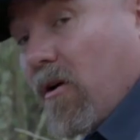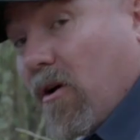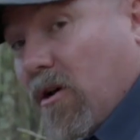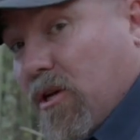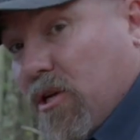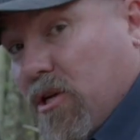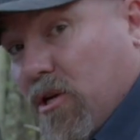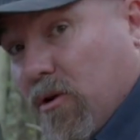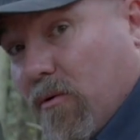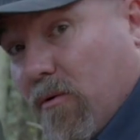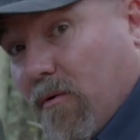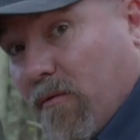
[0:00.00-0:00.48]
got
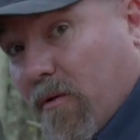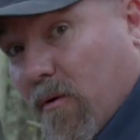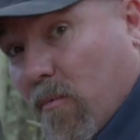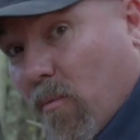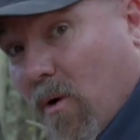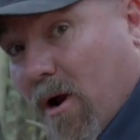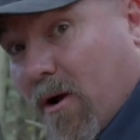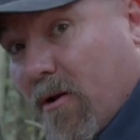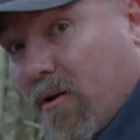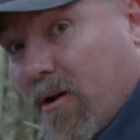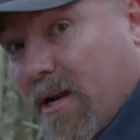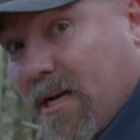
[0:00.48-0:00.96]
2 of them,
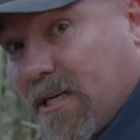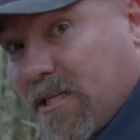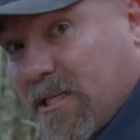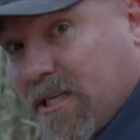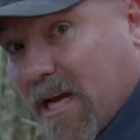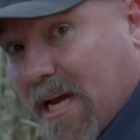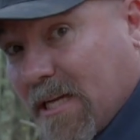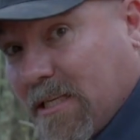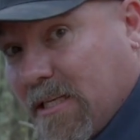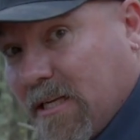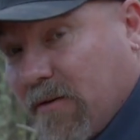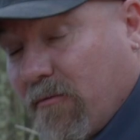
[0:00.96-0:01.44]
one on each
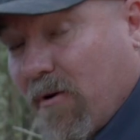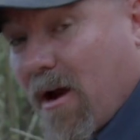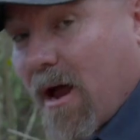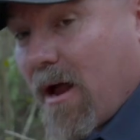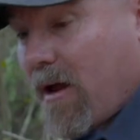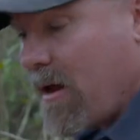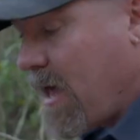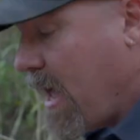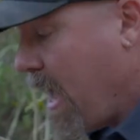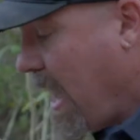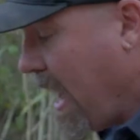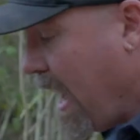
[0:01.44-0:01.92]
chassis
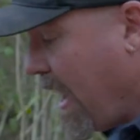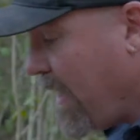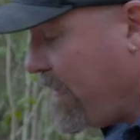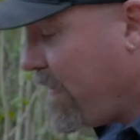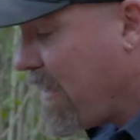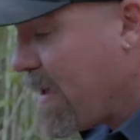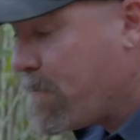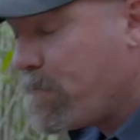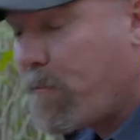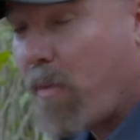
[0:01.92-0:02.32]
rail, and they're